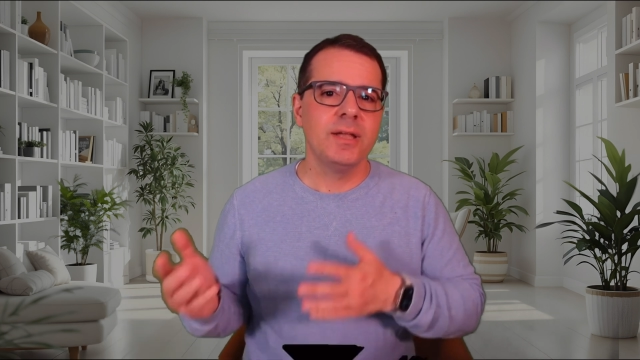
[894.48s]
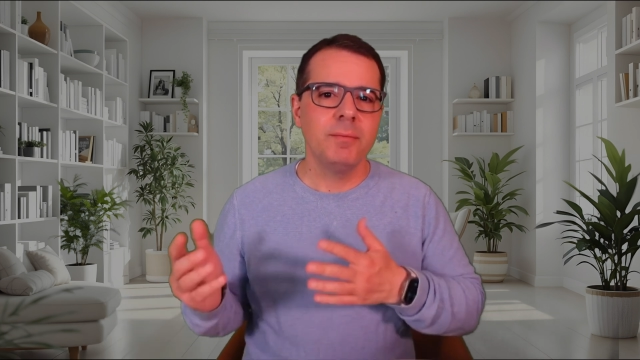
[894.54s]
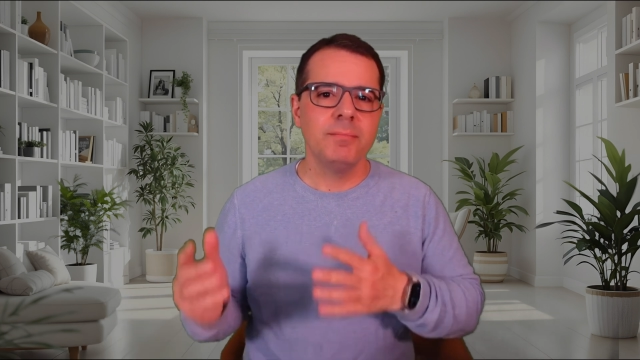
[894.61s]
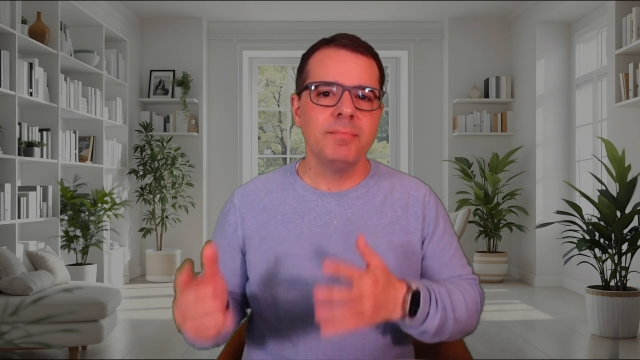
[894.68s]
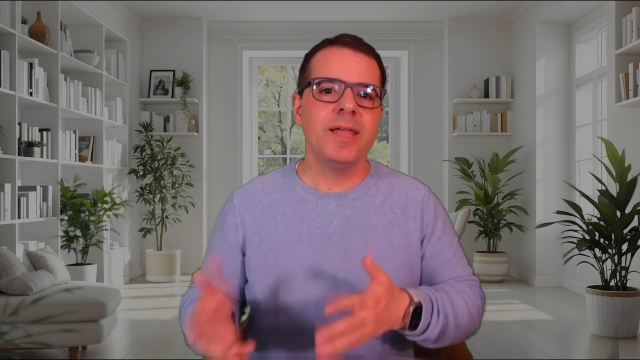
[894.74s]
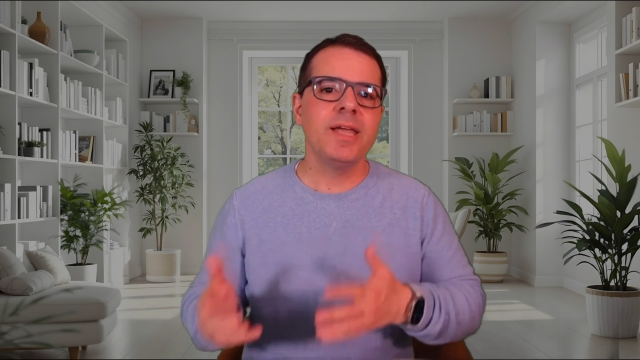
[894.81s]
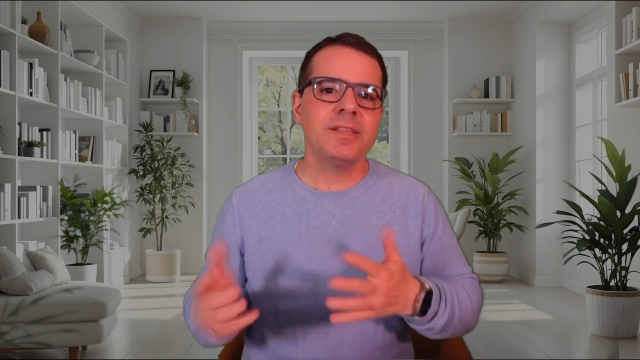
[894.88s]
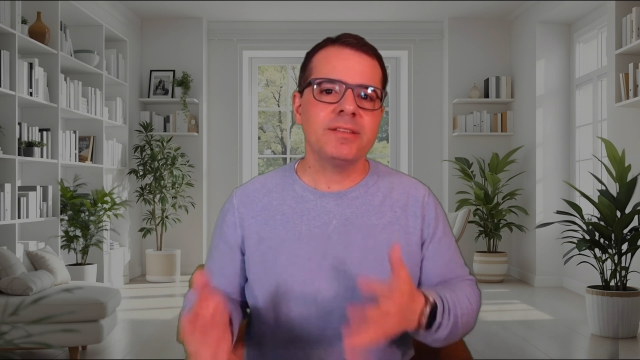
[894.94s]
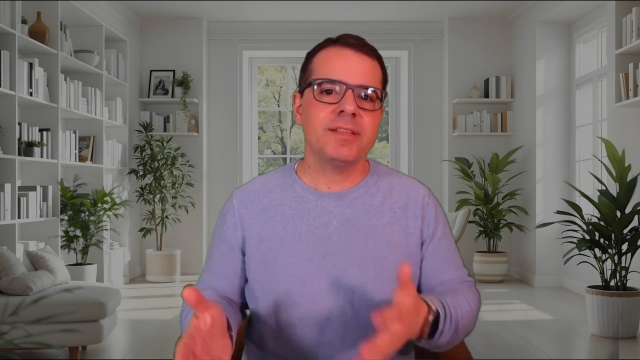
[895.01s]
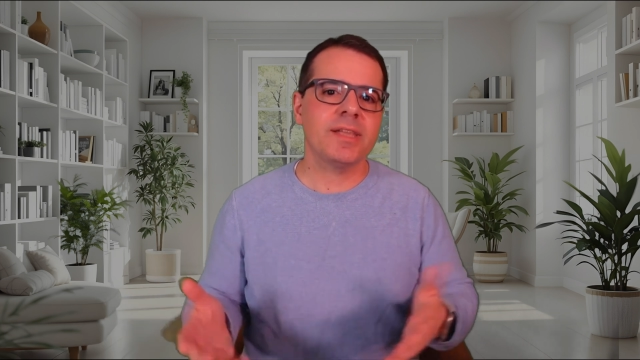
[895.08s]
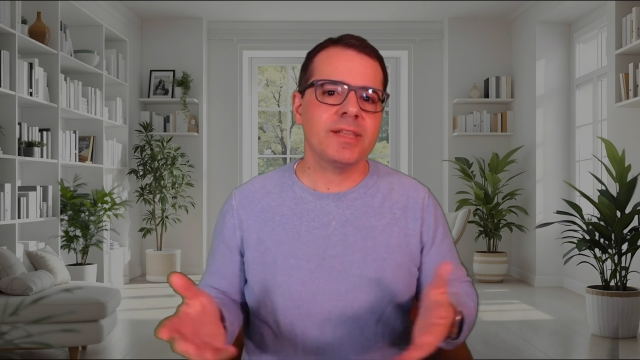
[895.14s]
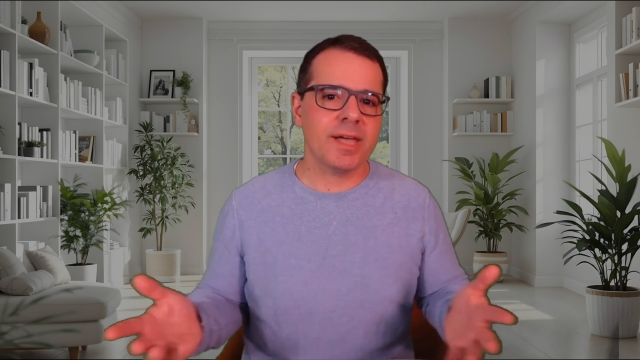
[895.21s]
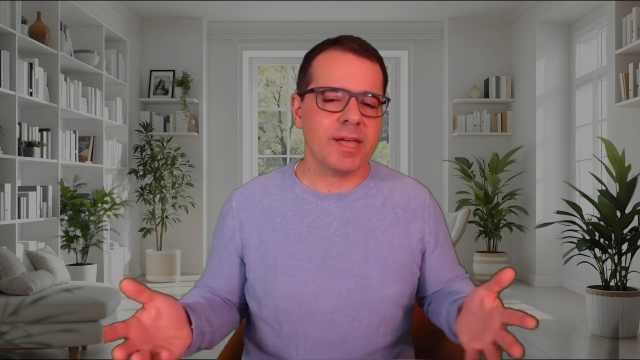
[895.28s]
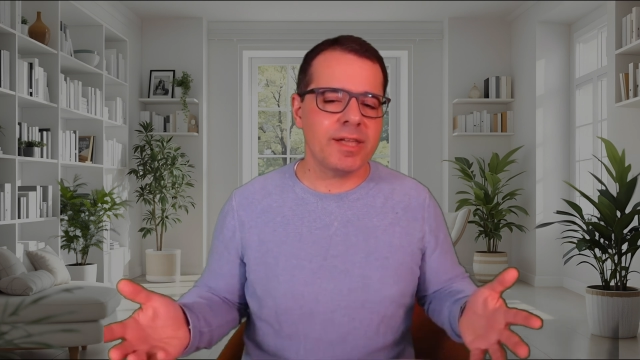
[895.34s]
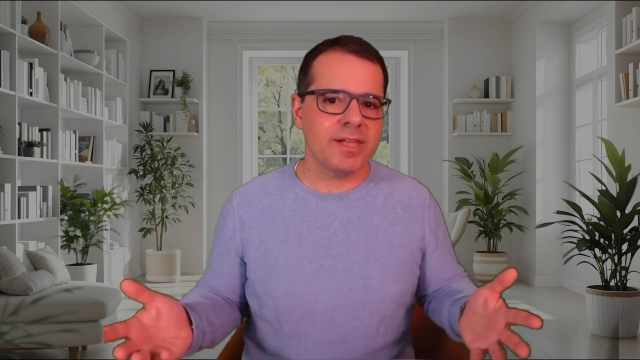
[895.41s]
Not
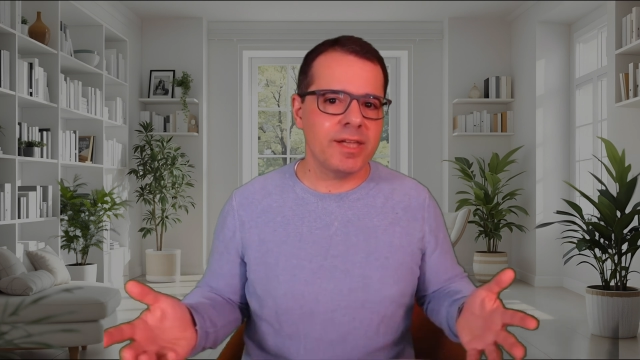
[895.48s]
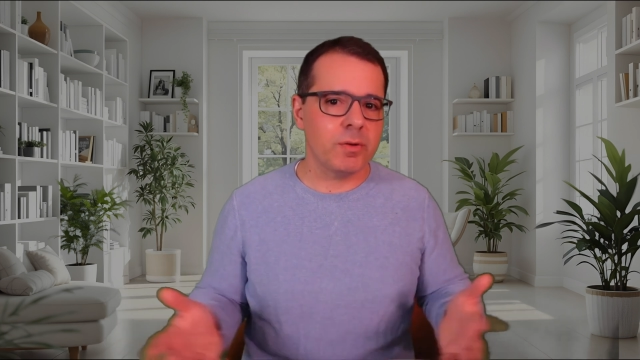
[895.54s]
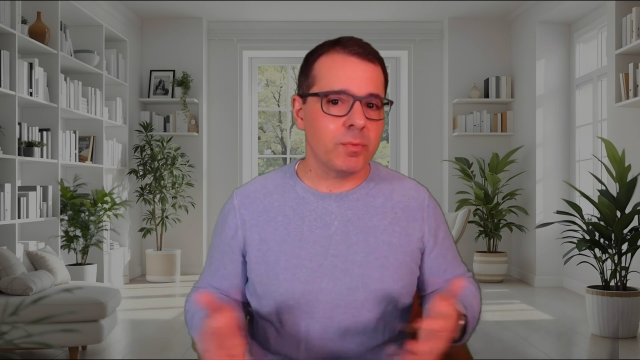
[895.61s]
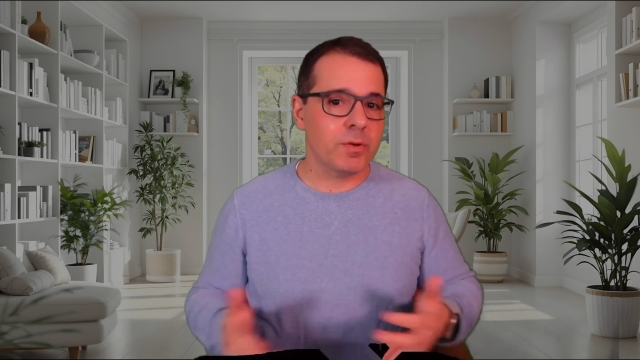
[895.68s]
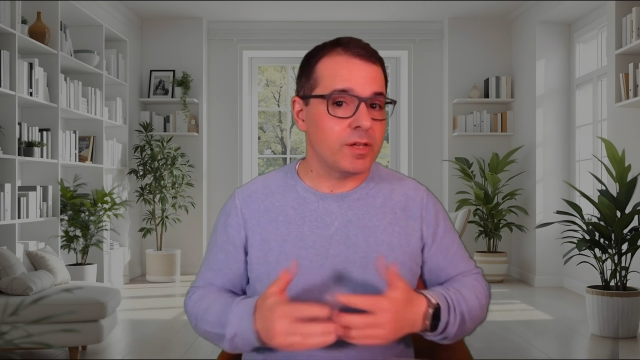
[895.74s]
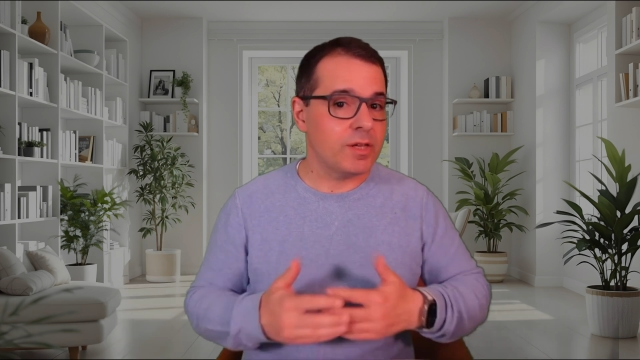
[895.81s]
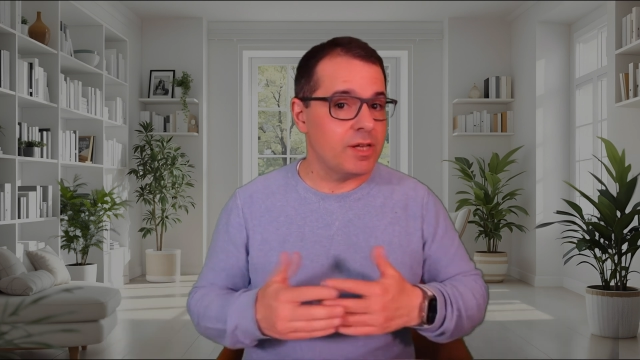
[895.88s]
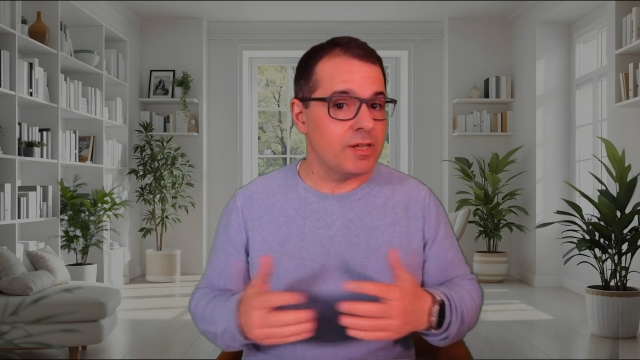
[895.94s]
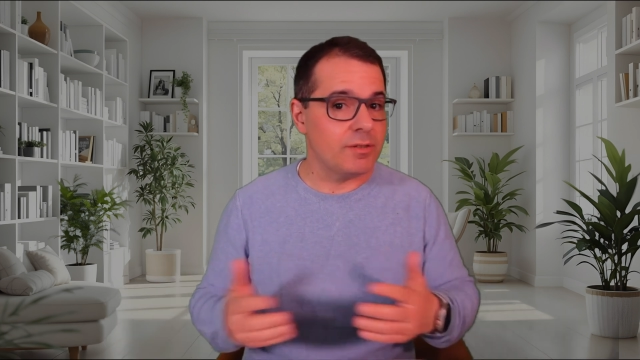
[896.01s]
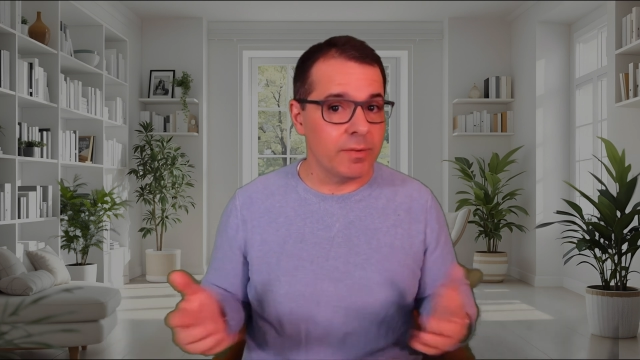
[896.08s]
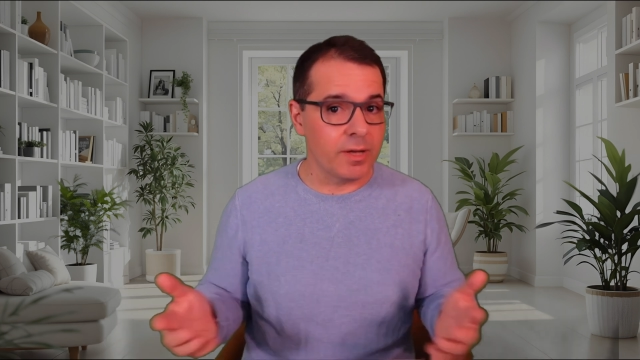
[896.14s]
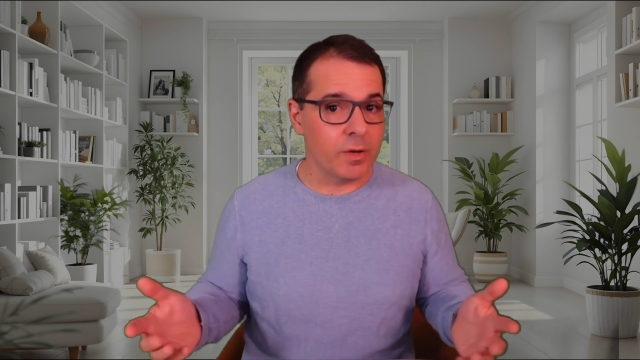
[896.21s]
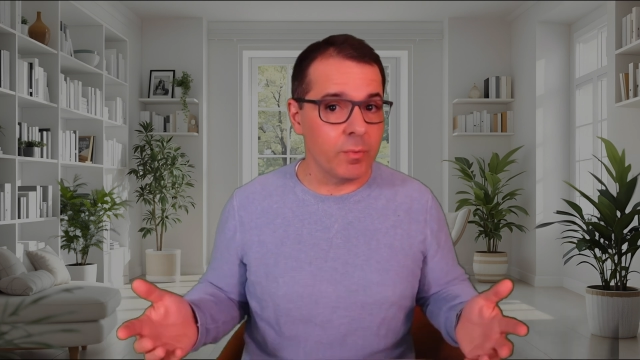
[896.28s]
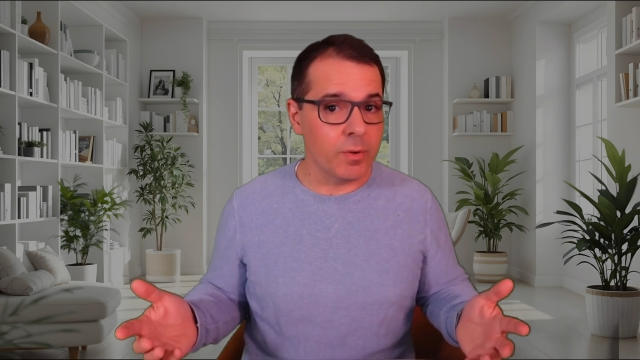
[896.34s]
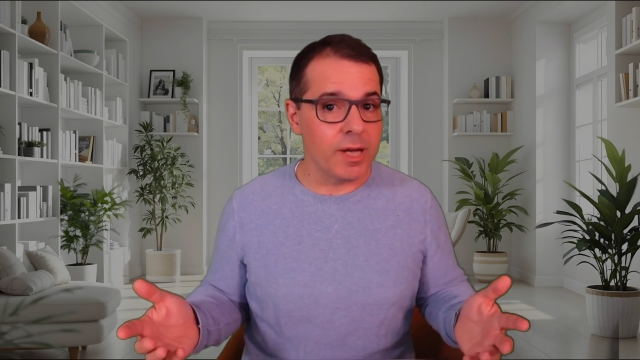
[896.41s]
exactly ideal when you need to
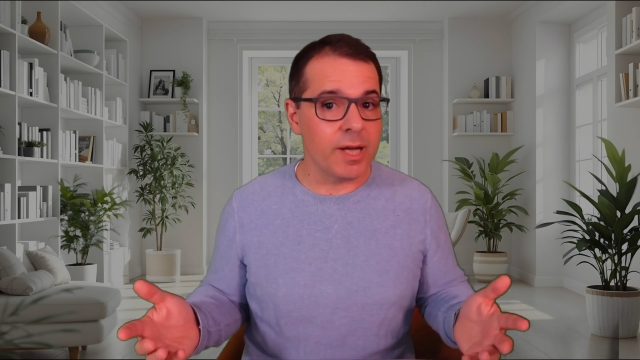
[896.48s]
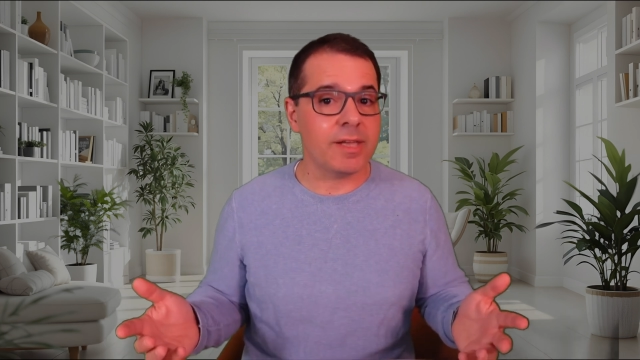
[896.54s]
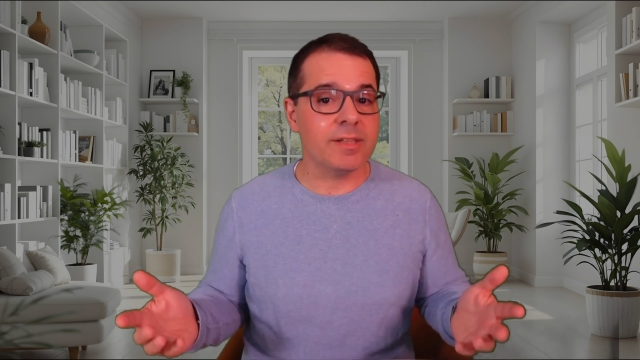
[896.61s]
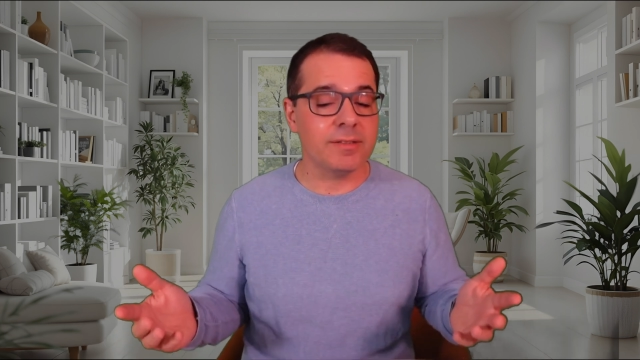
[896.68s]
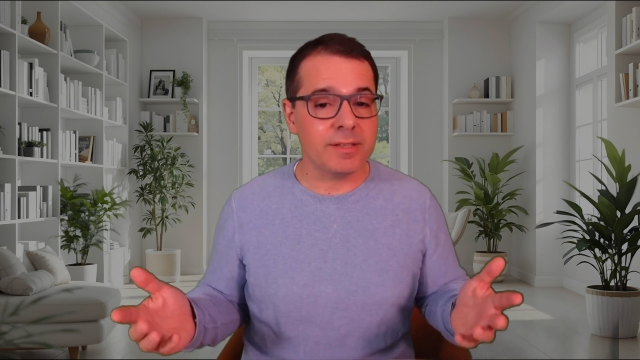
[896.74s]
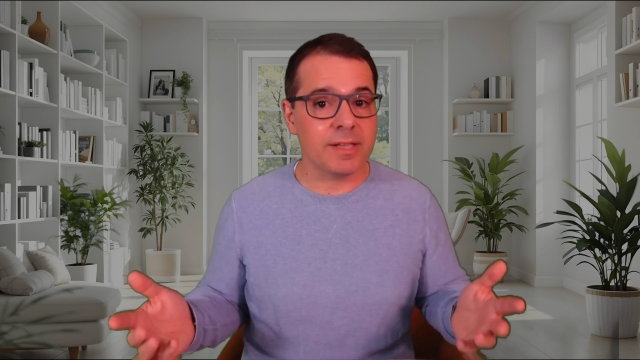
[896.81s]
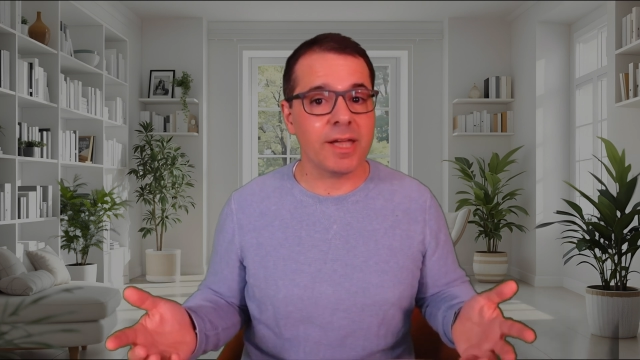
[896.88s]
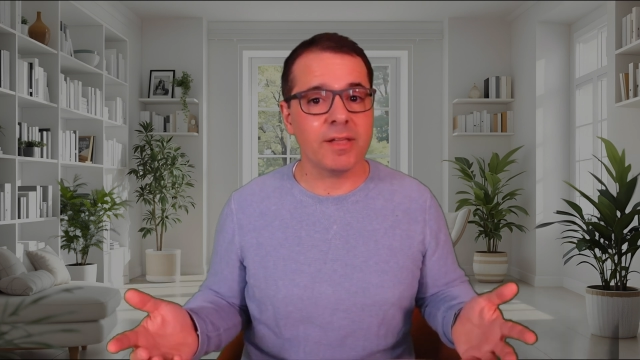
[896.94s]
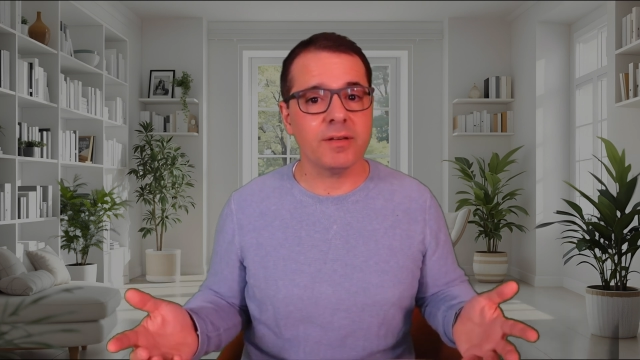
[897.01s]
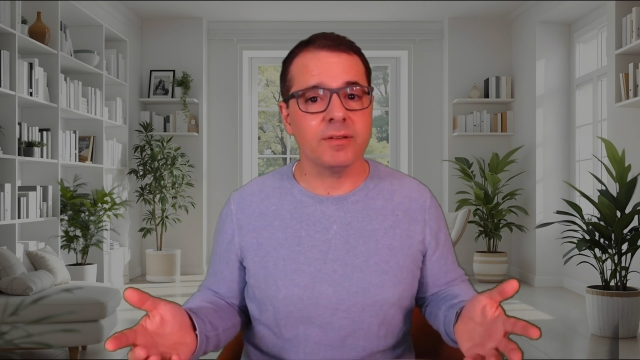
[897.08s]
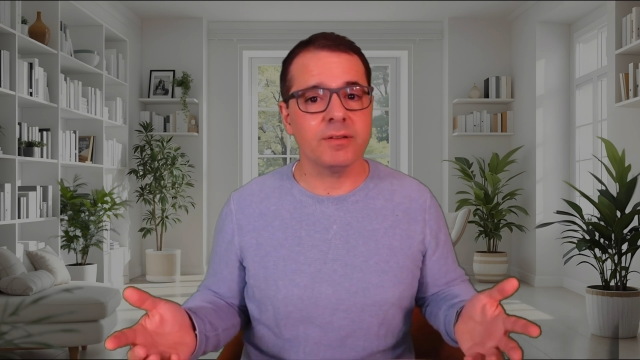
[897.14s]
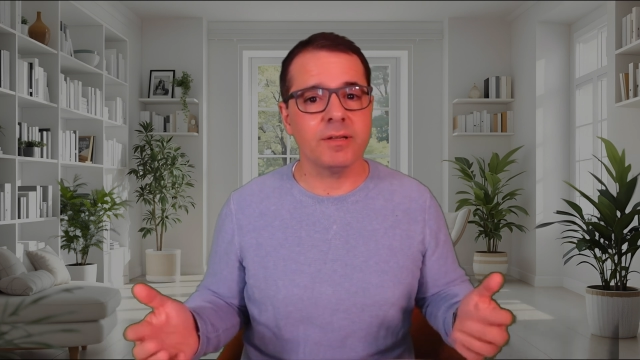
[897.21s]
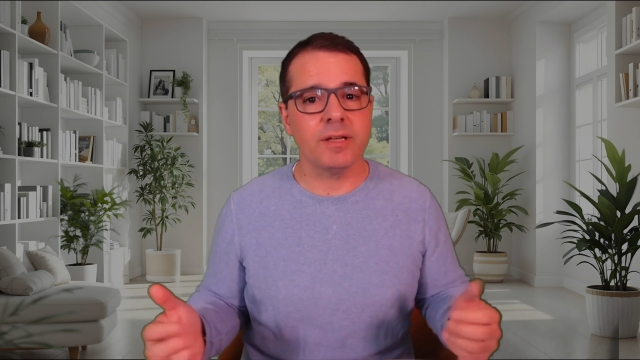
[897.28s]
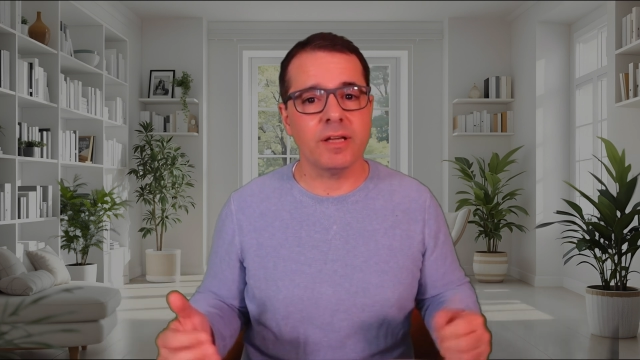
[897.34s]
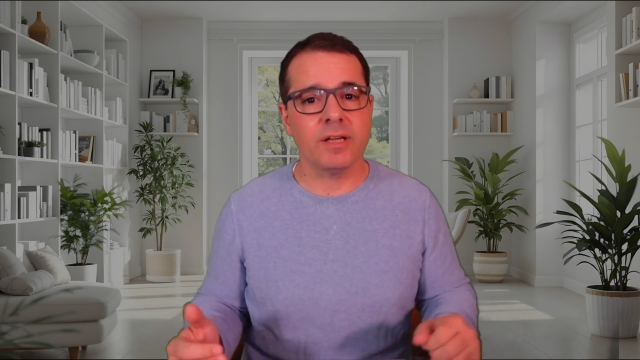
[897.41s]
make quick edits later.